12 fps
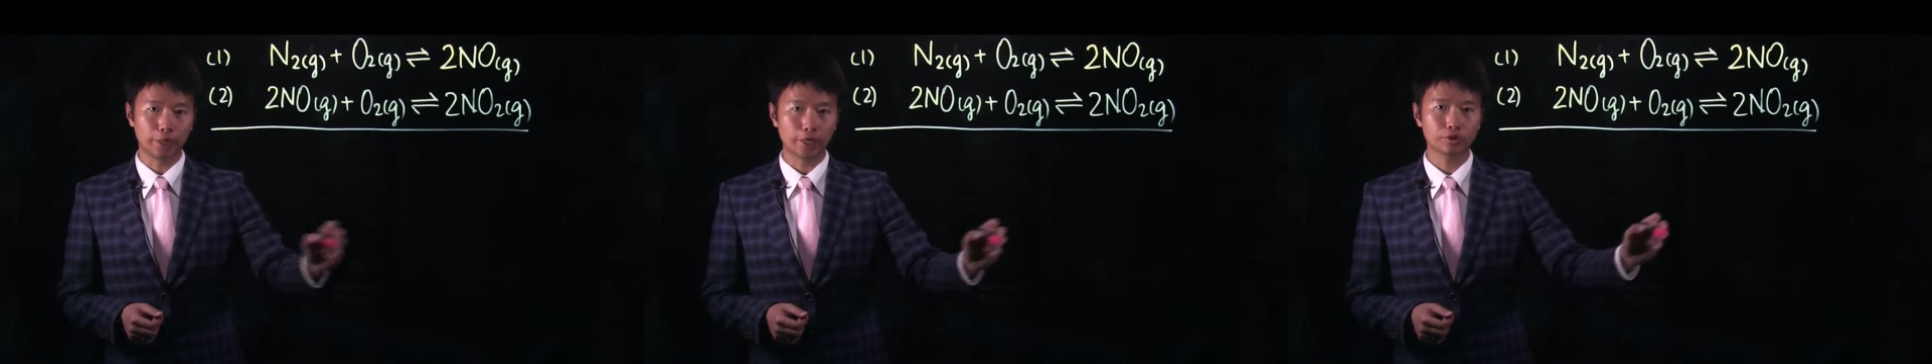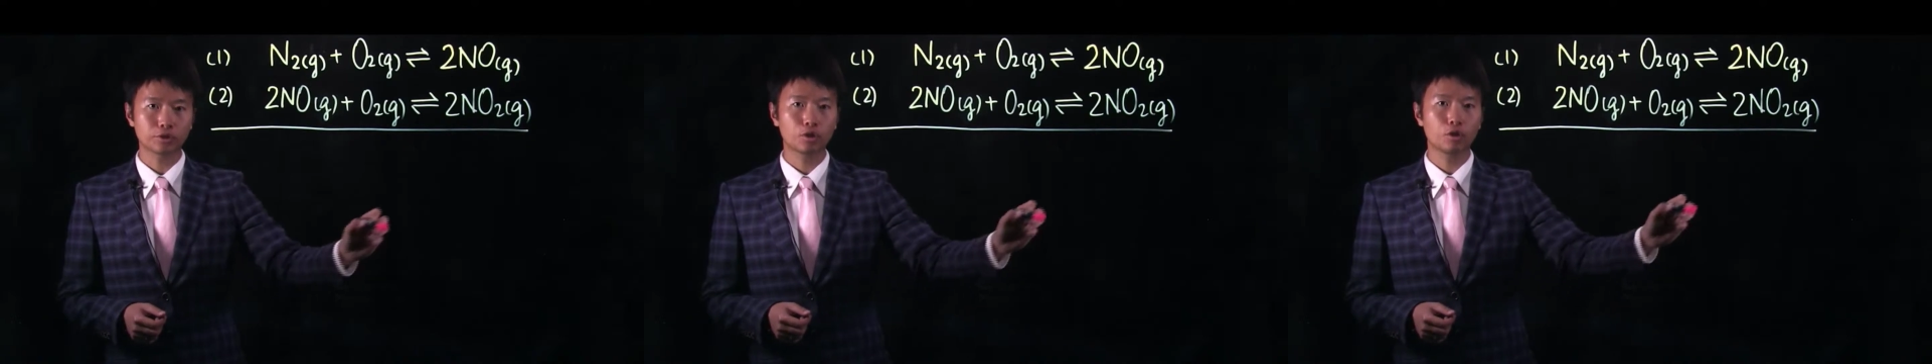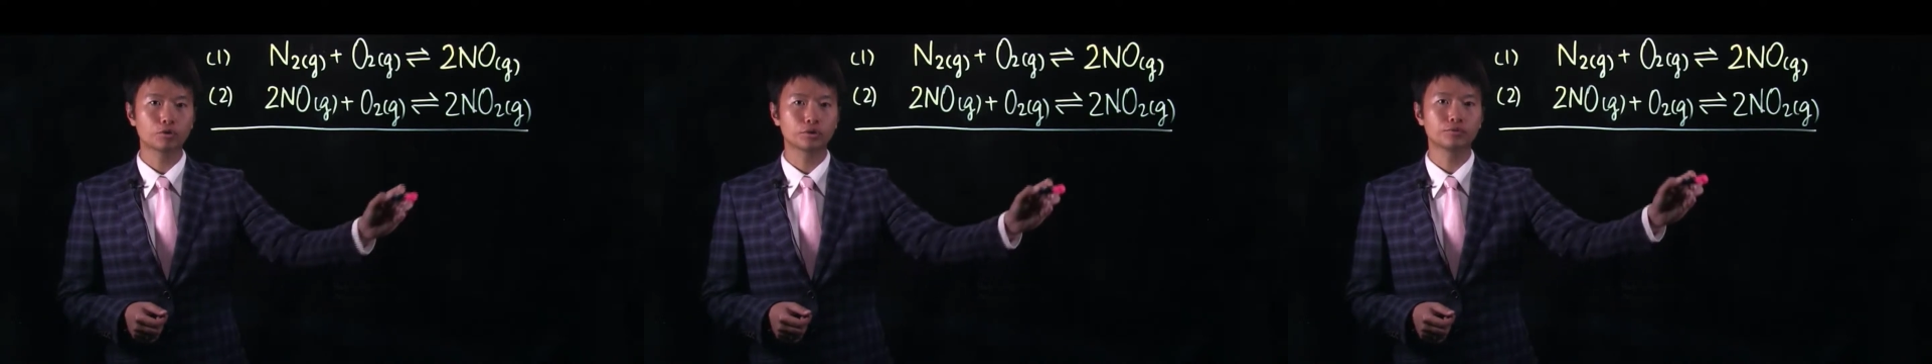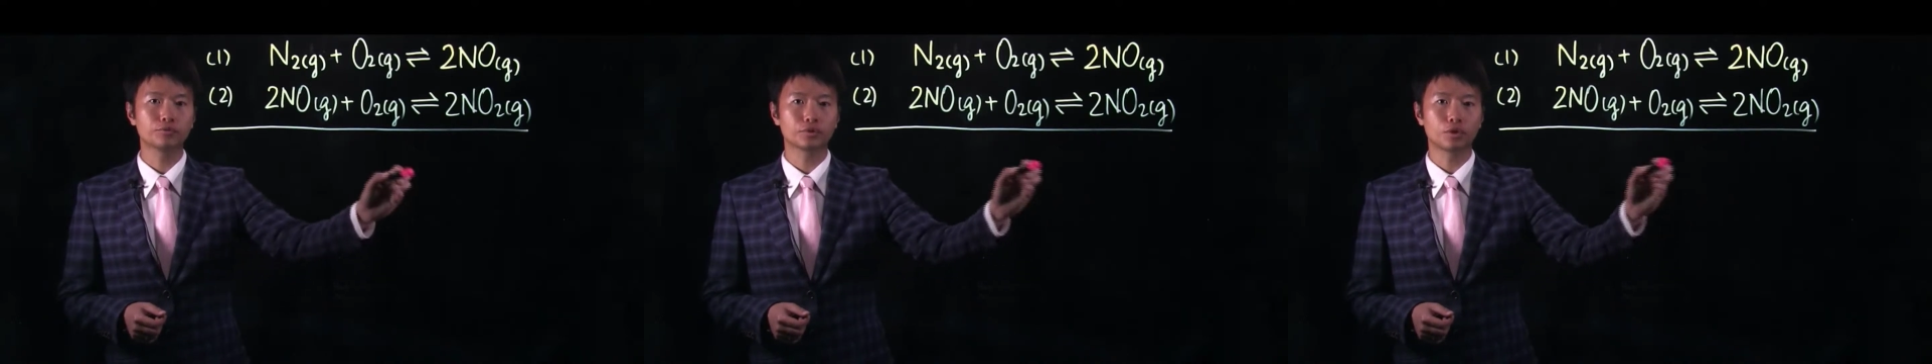reaction
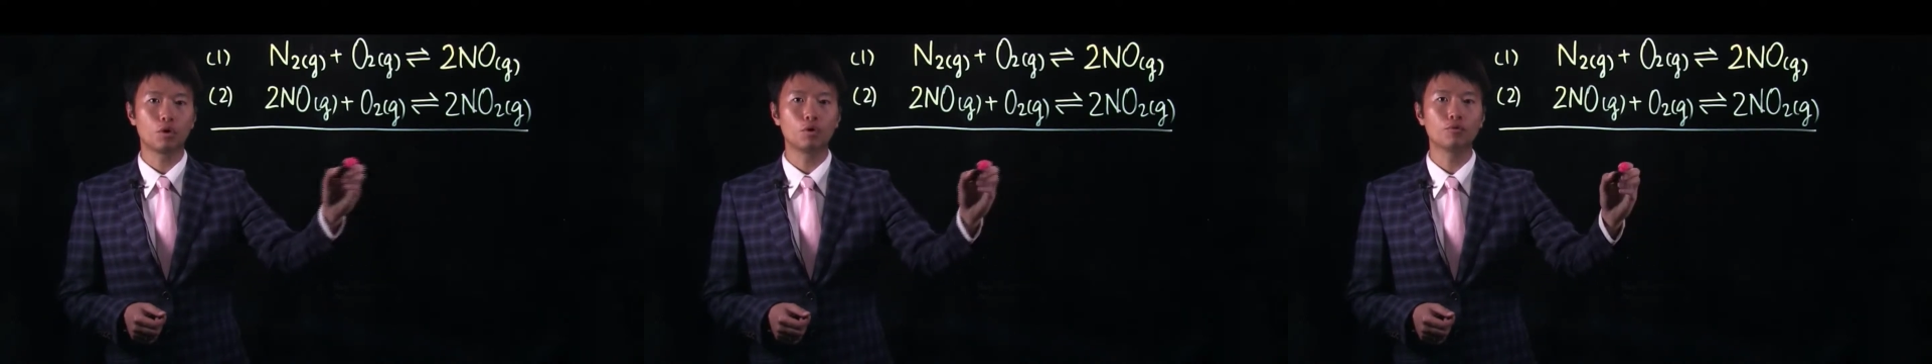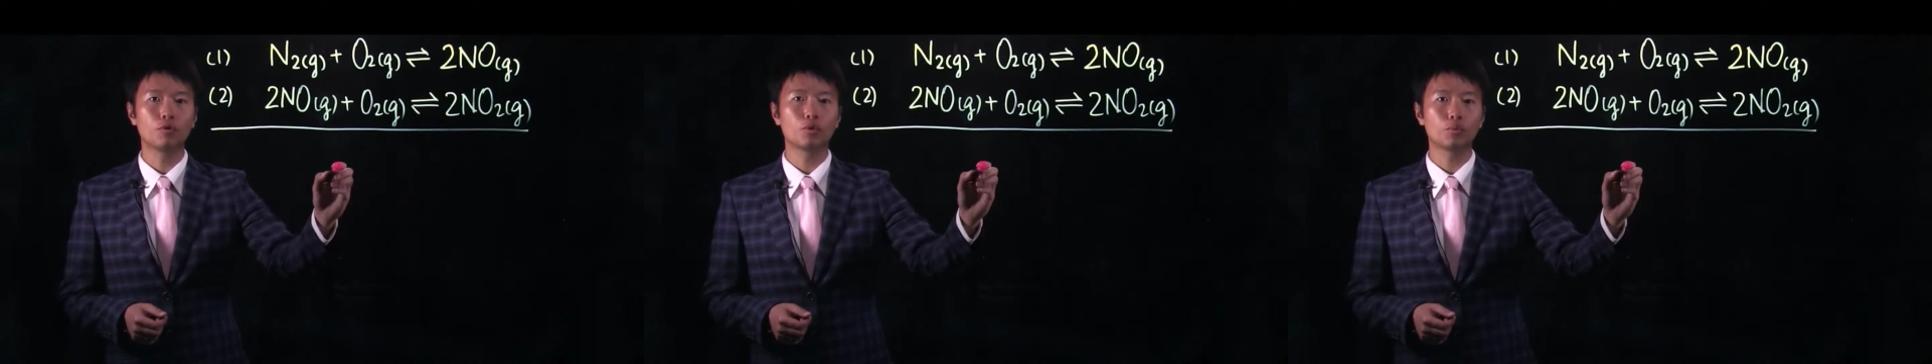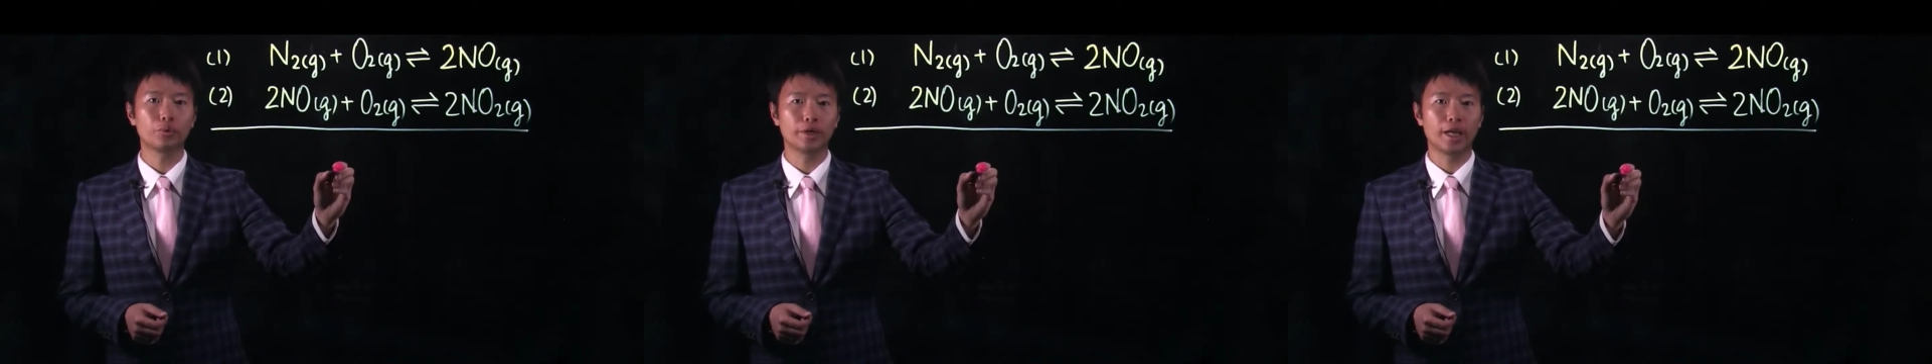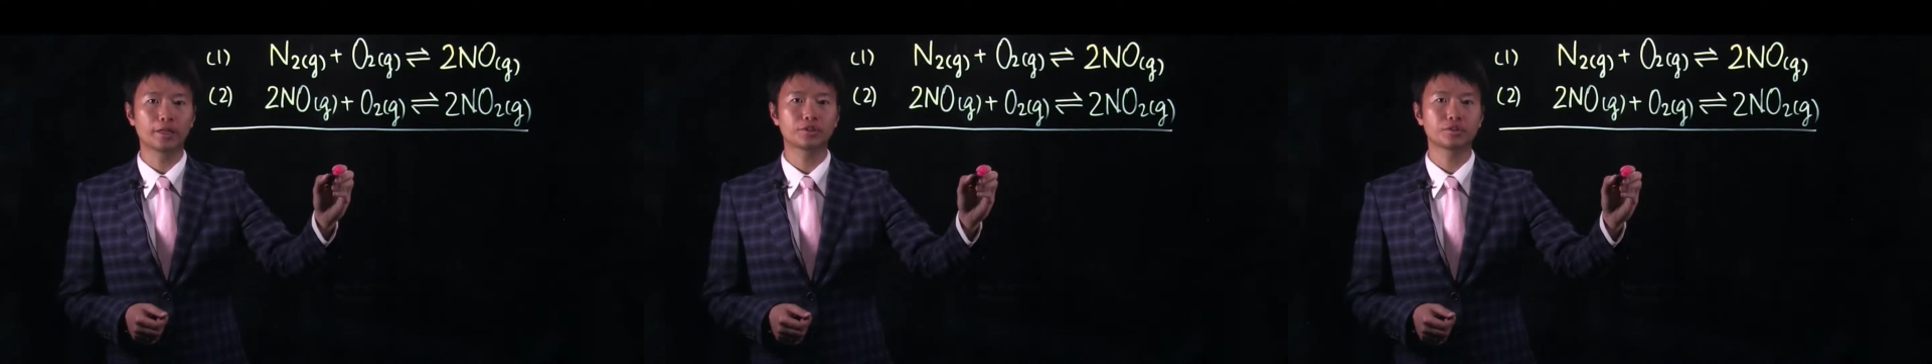quotient for the overall
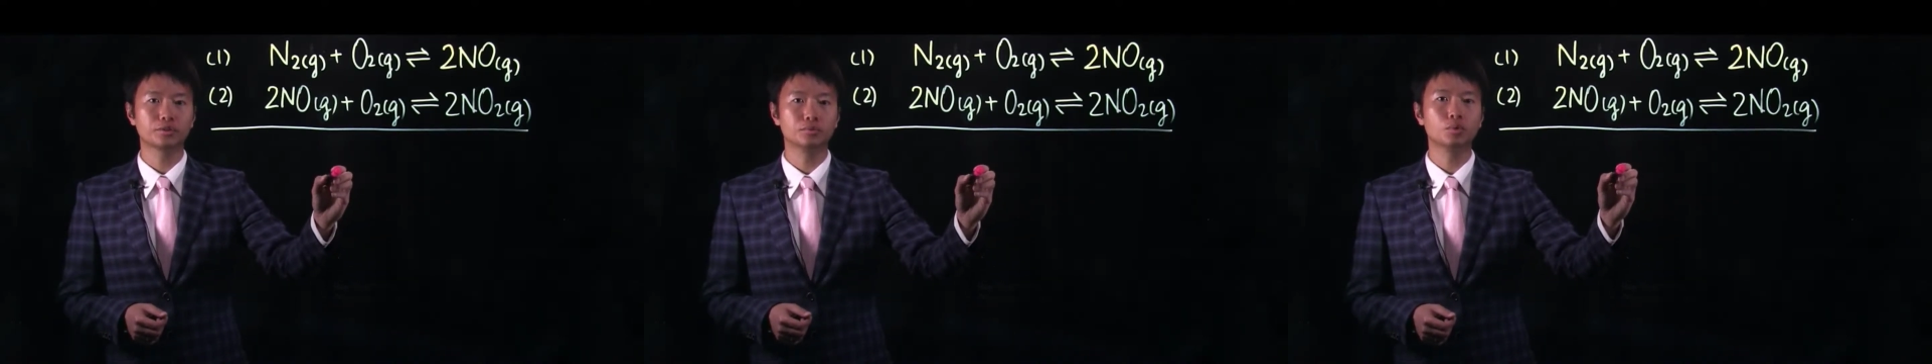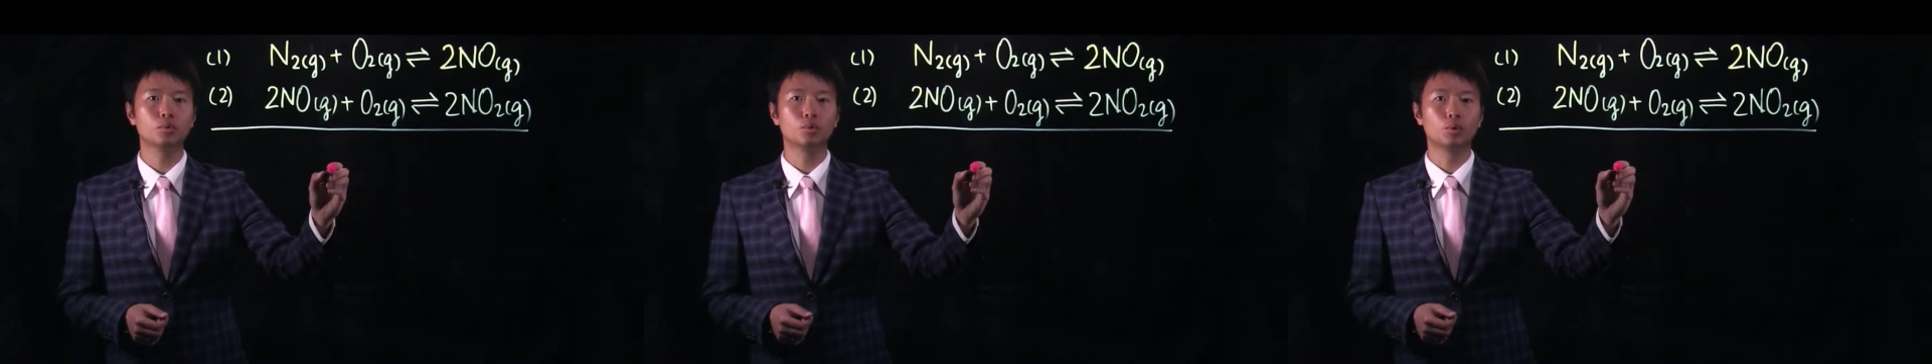reaction